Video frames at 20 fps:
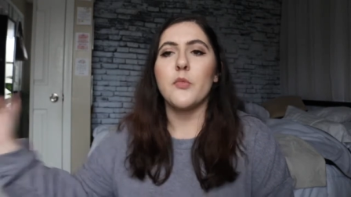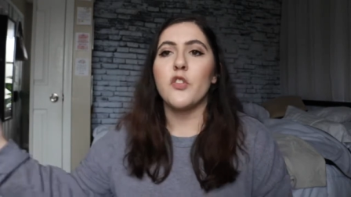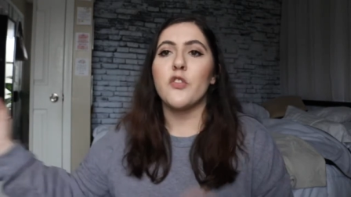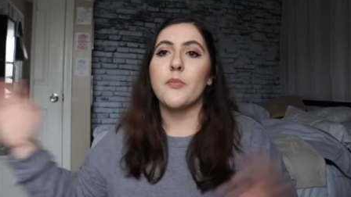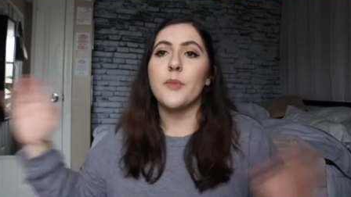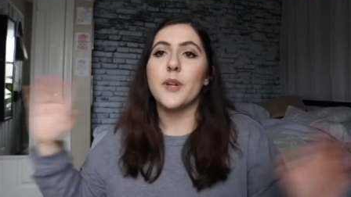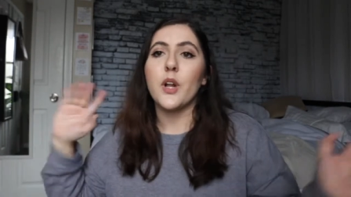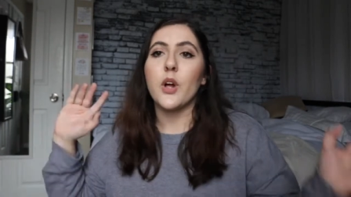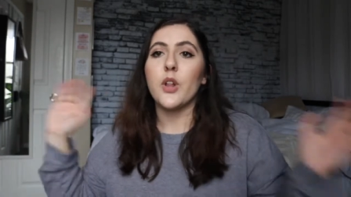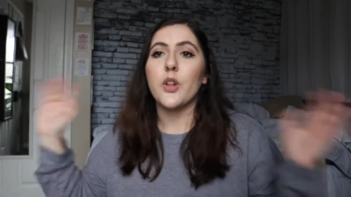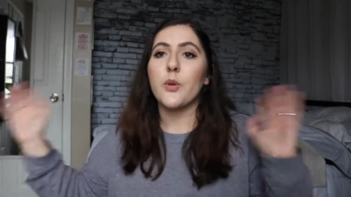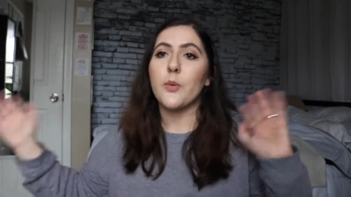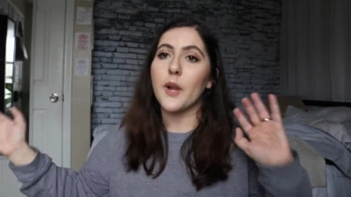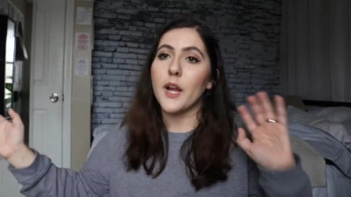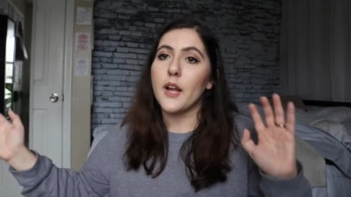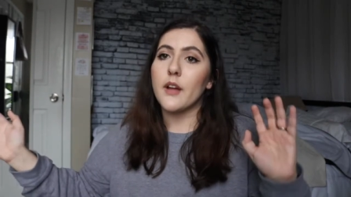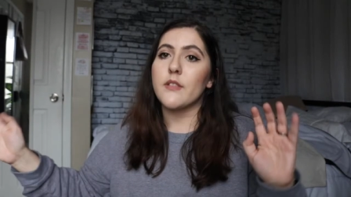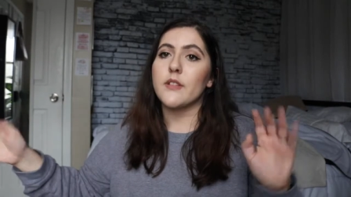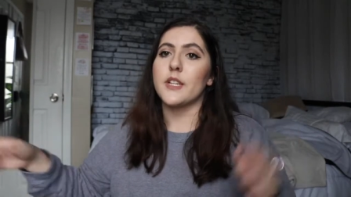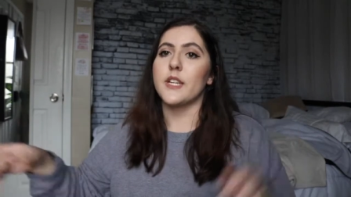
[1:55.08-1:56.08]
movement all
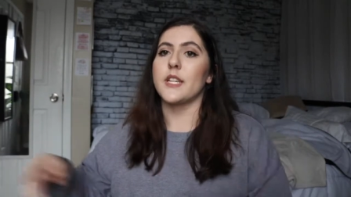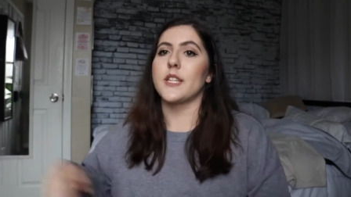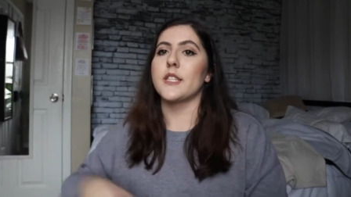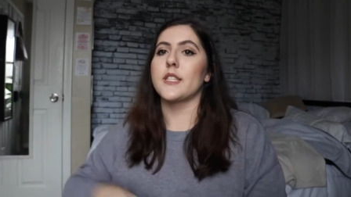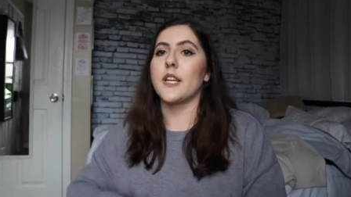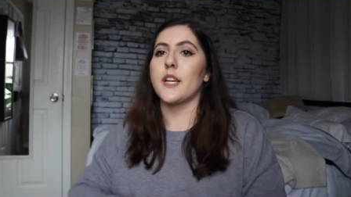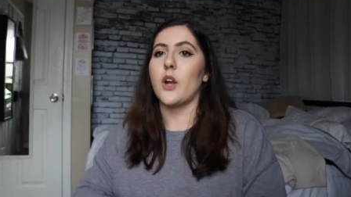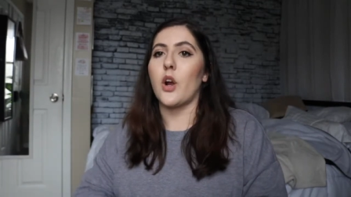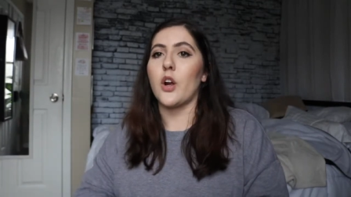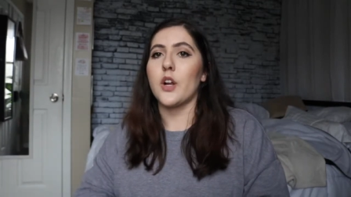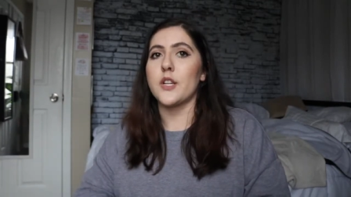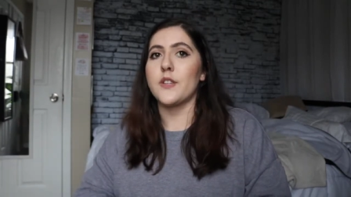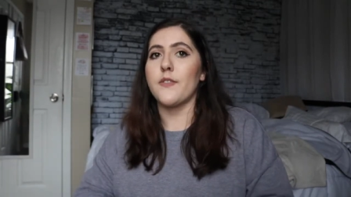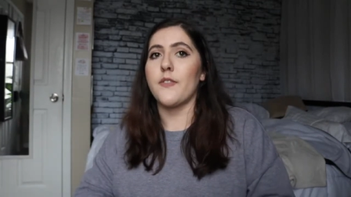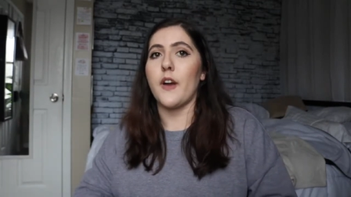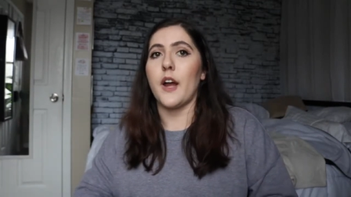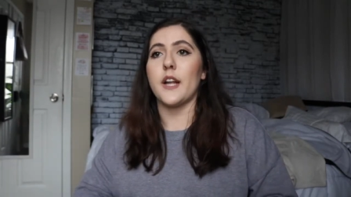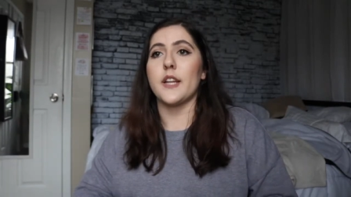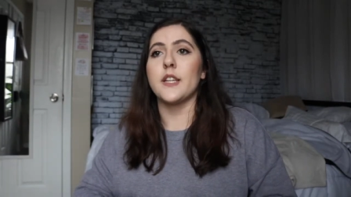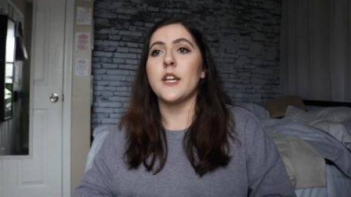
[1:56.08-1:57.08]
around and it's like hard to
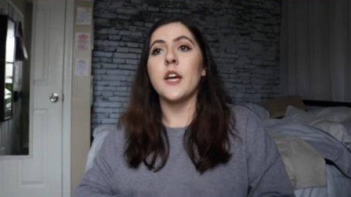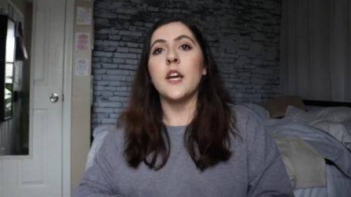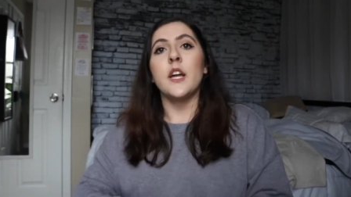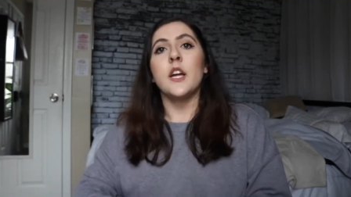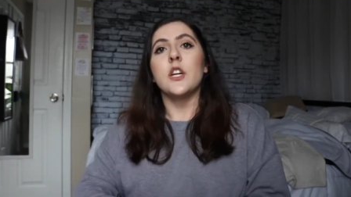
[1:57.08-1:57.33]
find